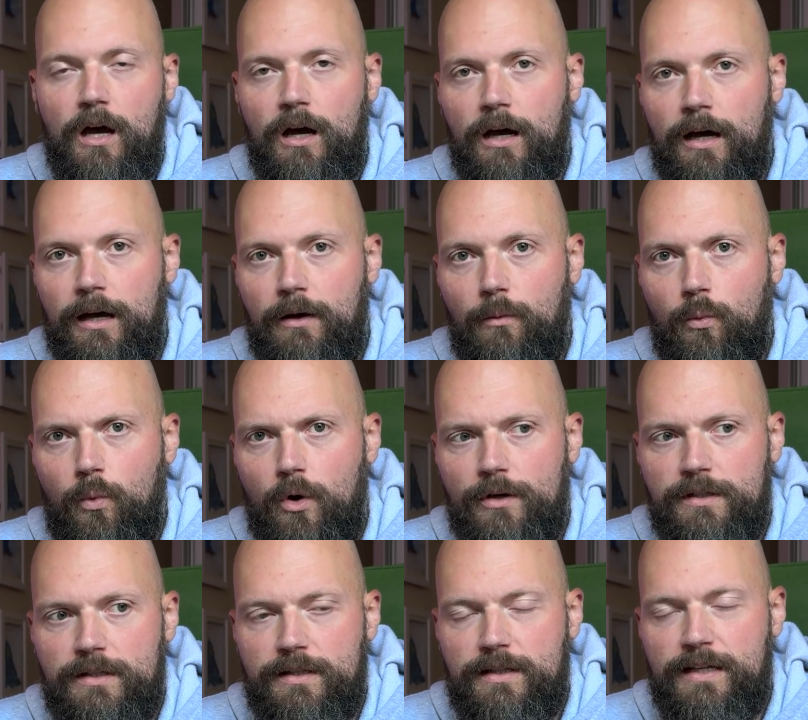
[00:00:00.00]
I
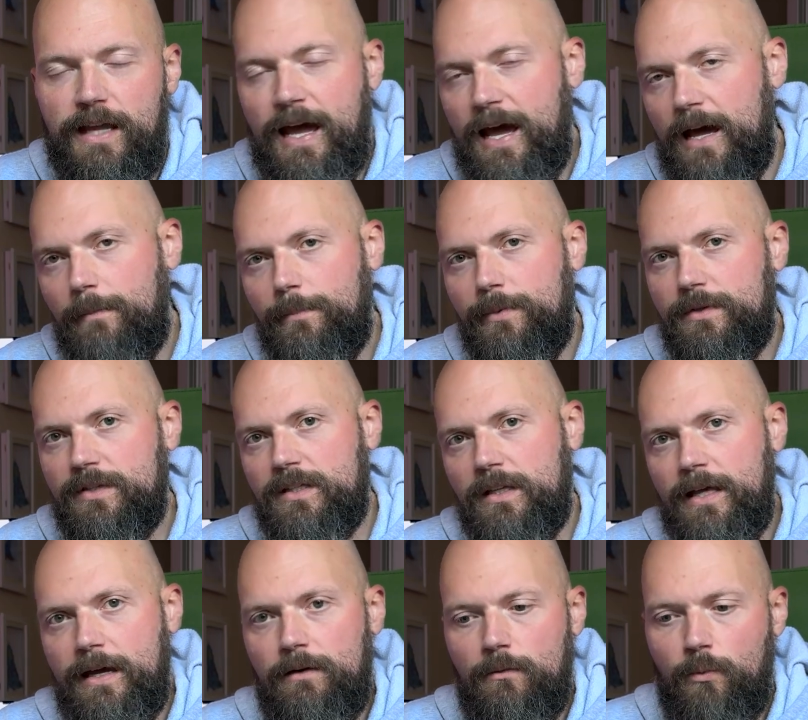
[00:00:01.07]
want the app so
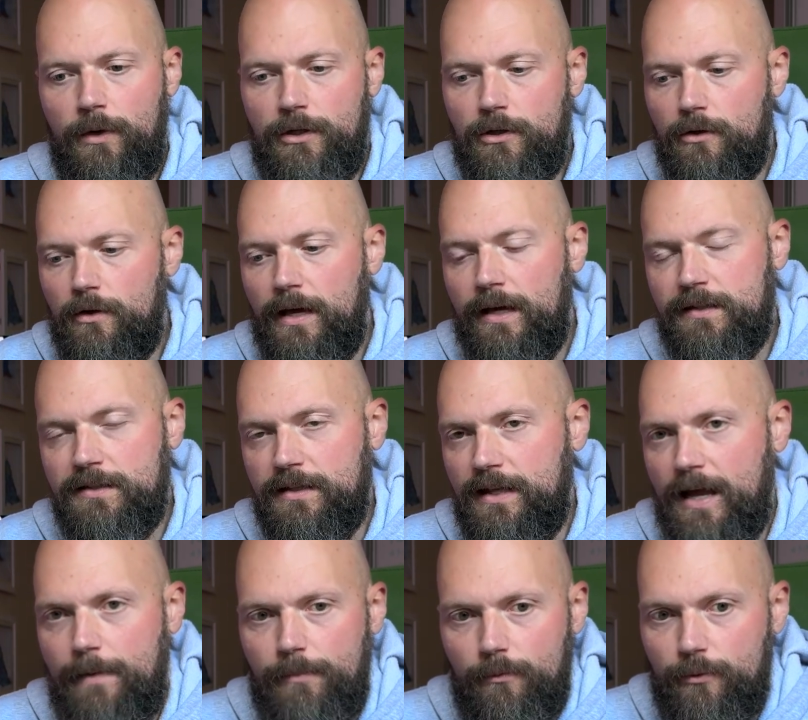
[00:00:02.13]
that when you exit
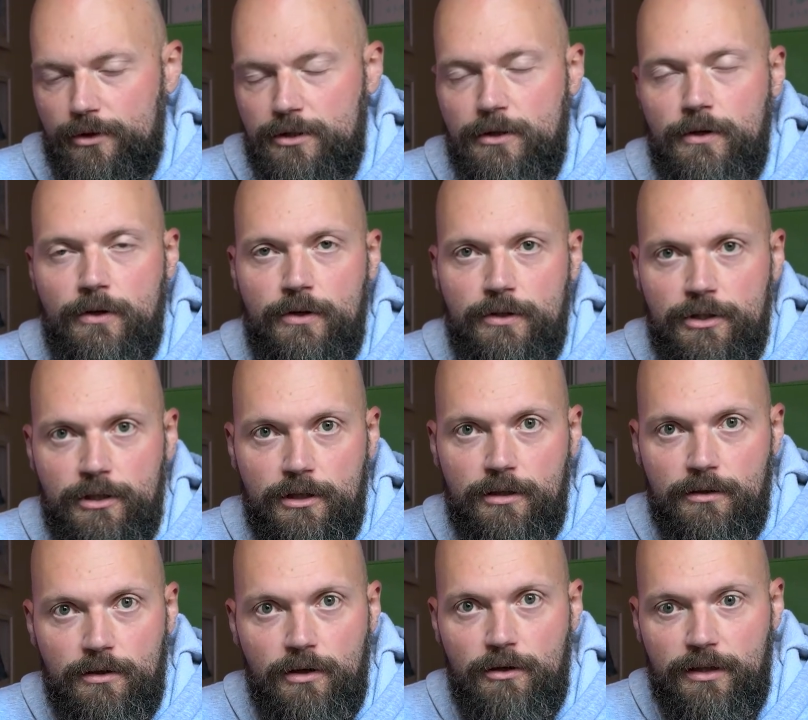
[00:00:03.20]
the app and return, you
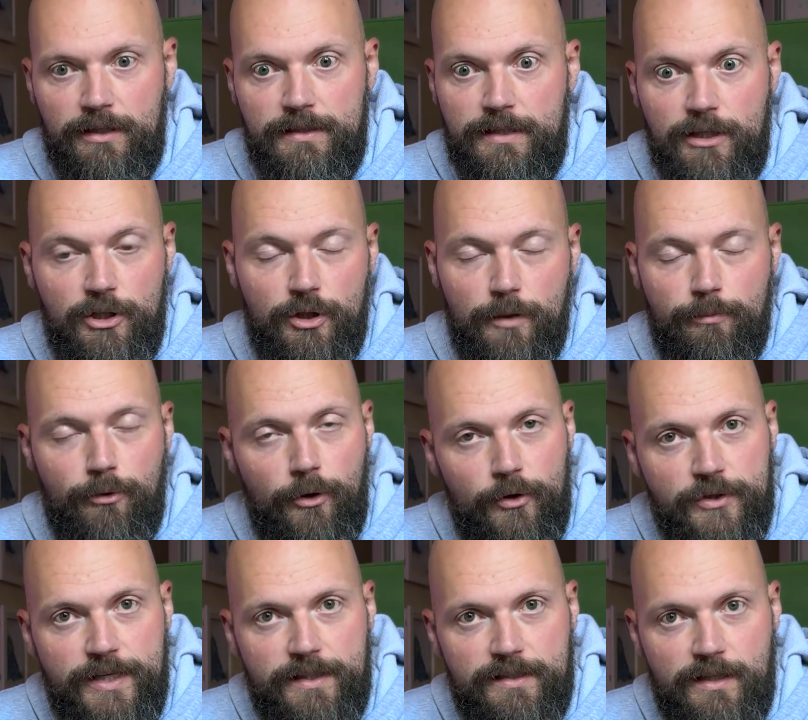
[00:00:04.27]
can continue the
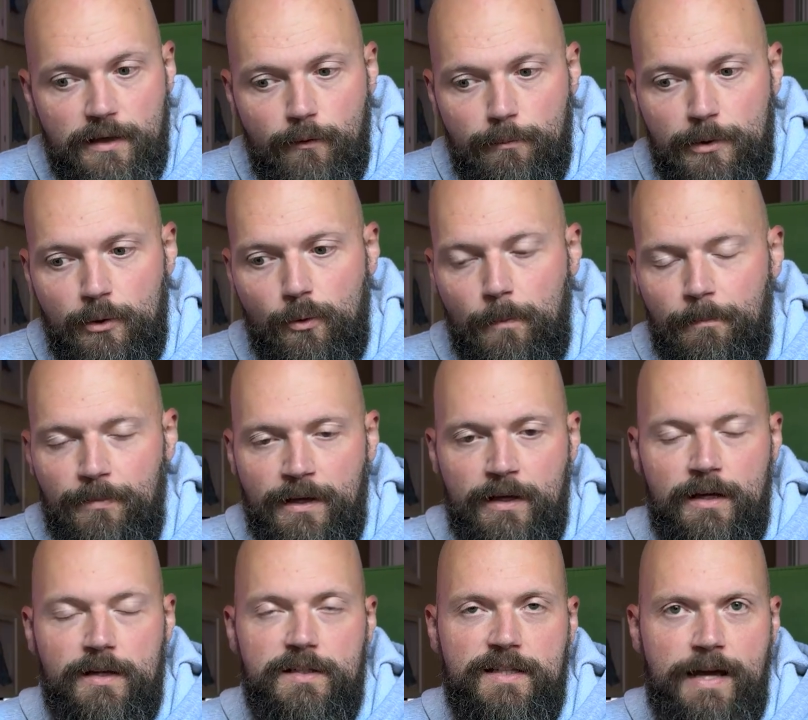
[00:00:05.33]
projects that you've built.
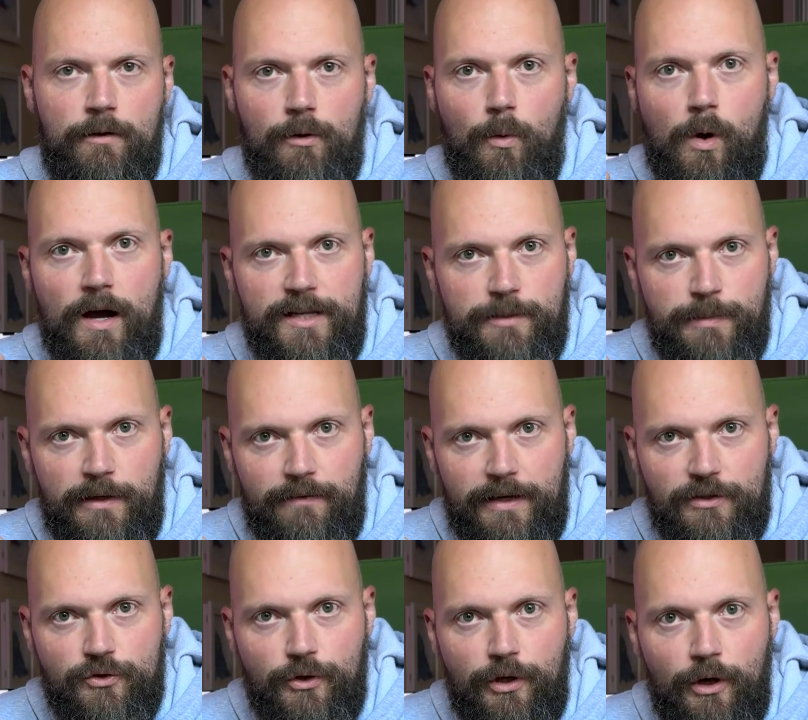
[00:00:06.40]
So that requires a bit of
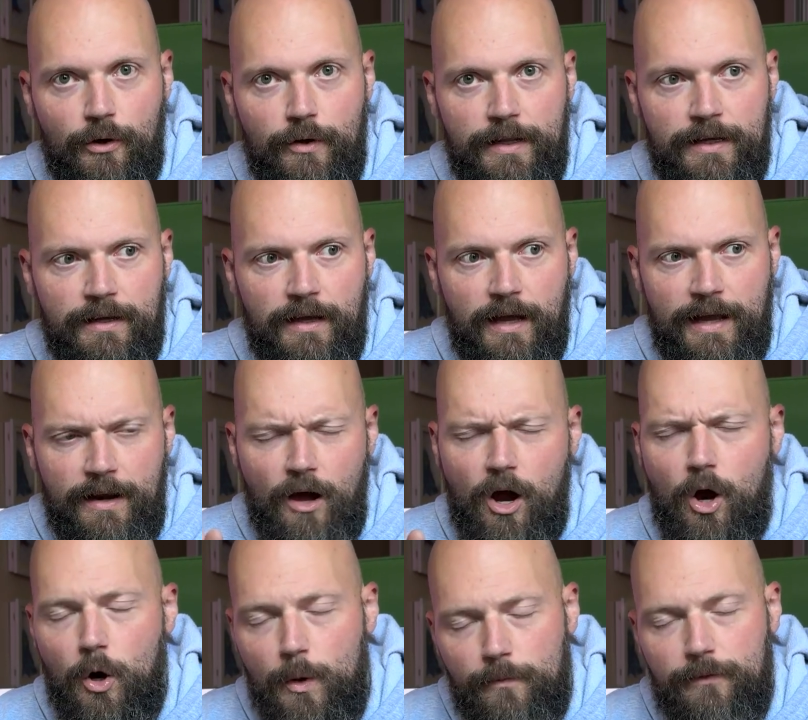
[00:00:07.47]
extra coding, and
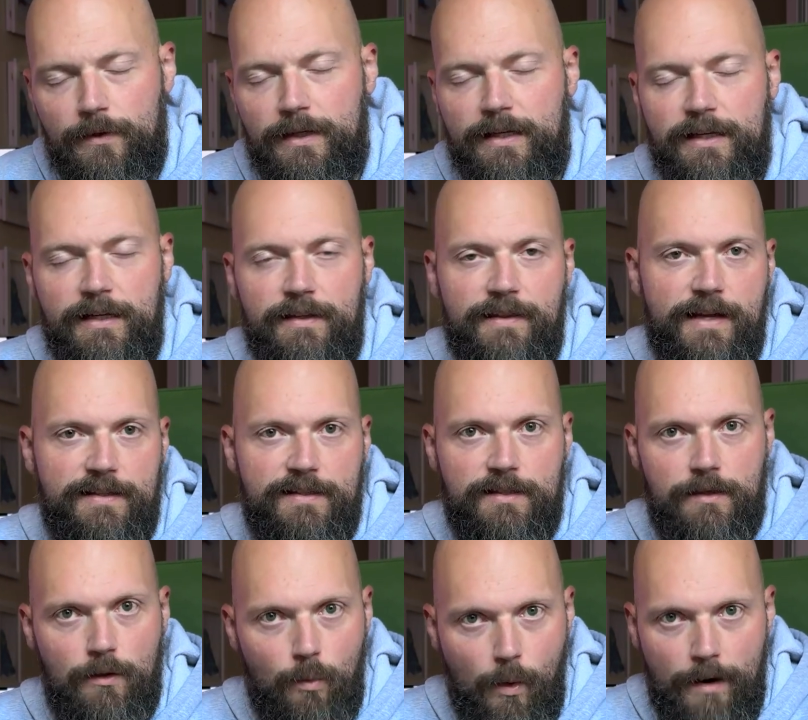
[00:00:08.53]
hopefully that's
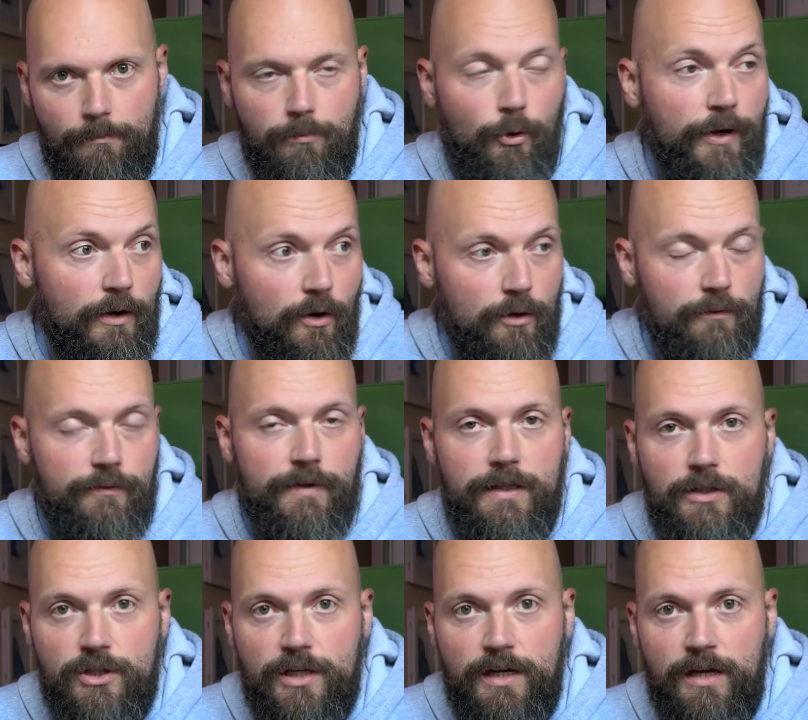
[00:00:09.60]
a 1.0
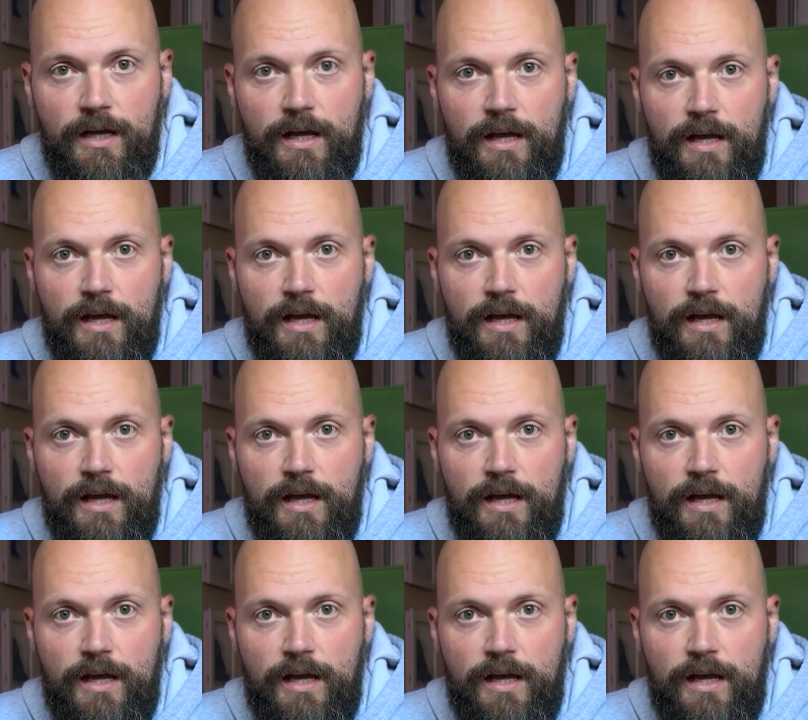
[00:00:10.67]
feature.